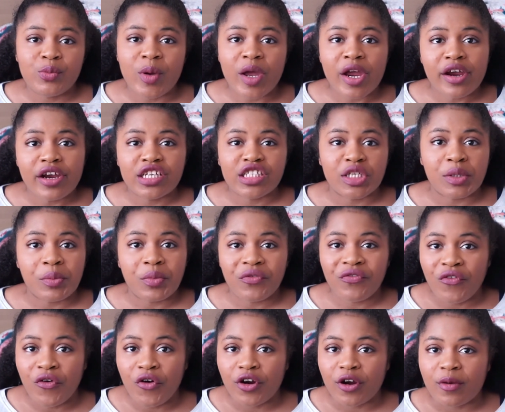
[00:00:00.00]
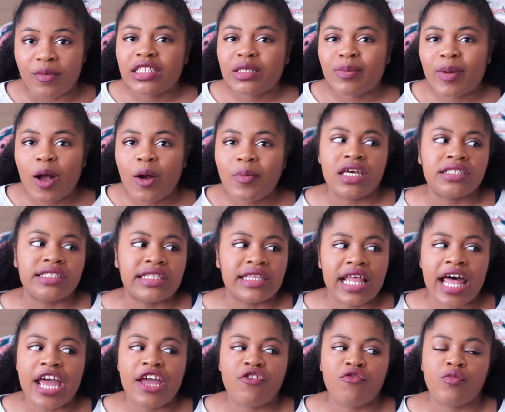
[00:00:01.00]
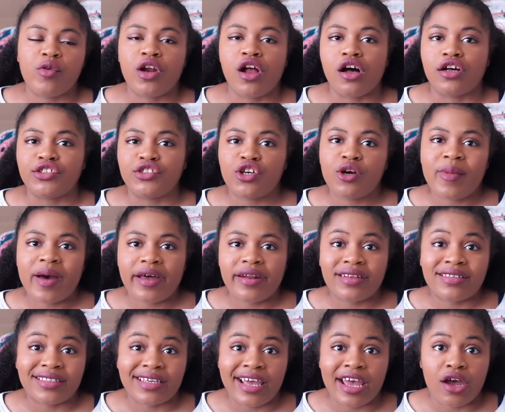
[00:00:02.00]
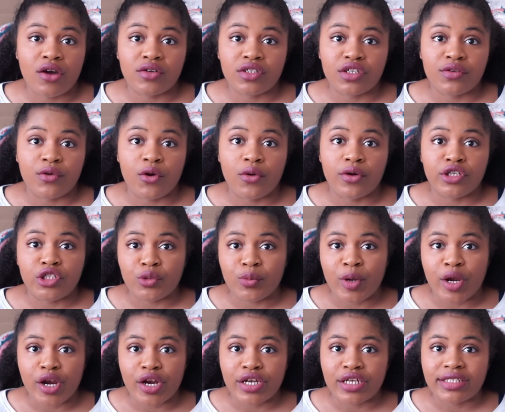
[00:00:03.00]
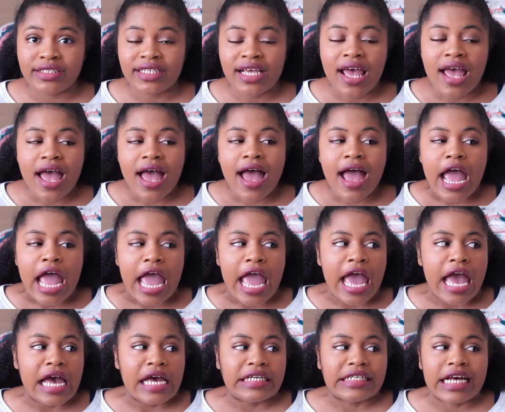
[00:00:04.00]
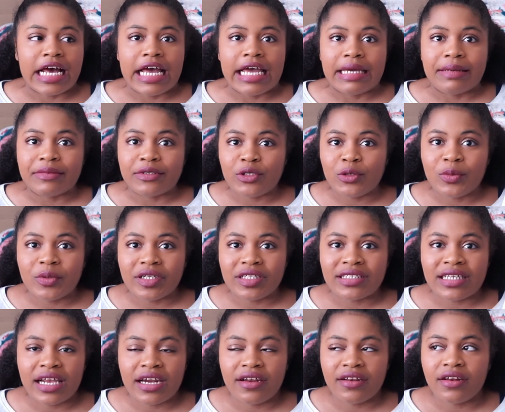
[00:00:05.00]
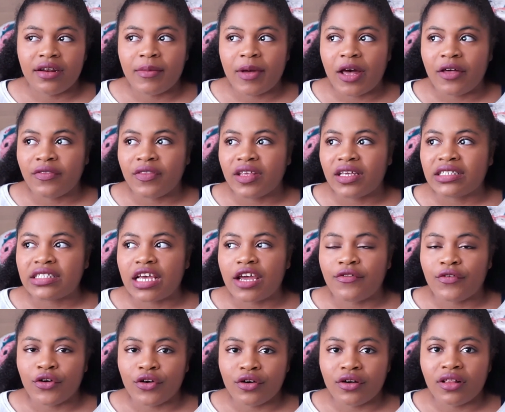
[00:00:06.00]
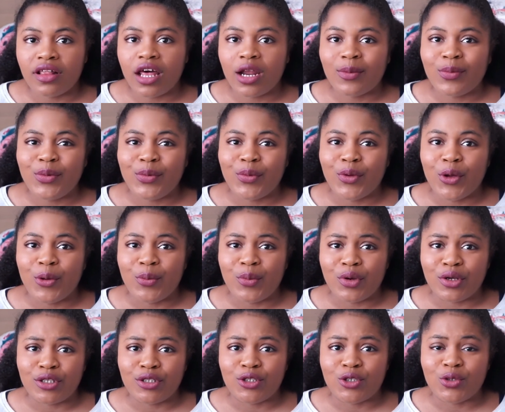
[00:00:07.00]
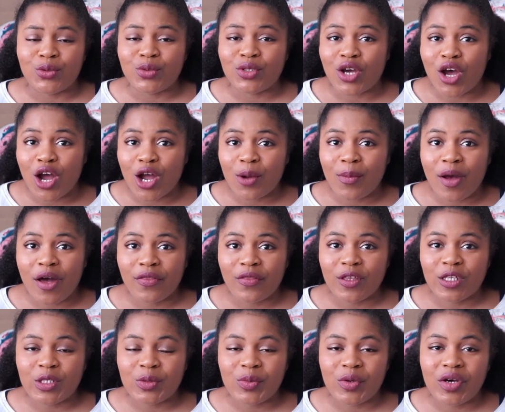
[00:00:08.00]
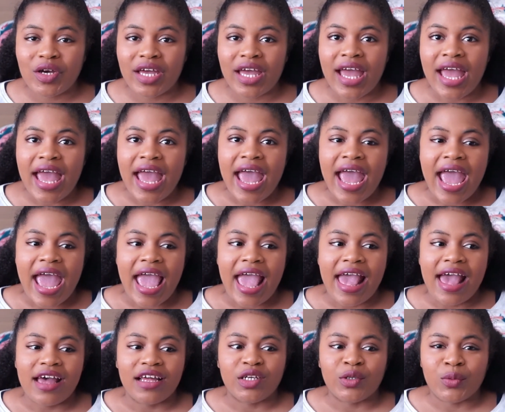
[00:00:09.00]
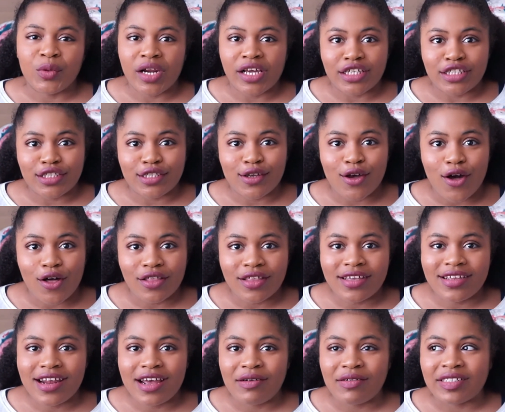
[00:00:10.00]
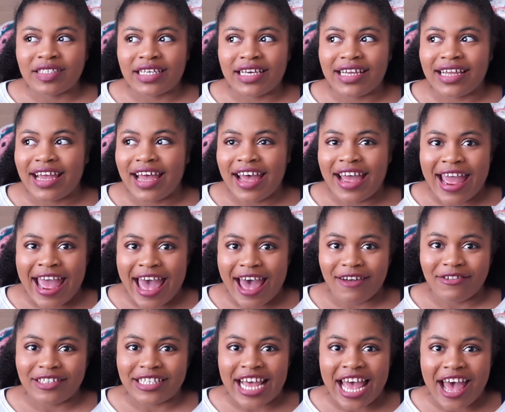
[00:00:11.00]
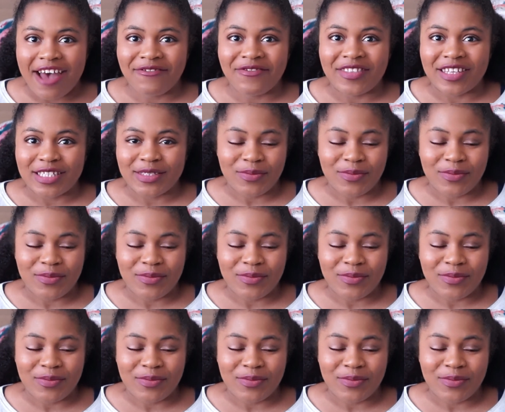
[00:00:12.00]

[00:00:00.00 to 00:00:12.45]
Paris and perform. It's about his life, but also about his account of going to Paris, and I am super excited about this. I've heard a lot of people on BookTube talk about this book, and when I saw it, I was like, I have to have this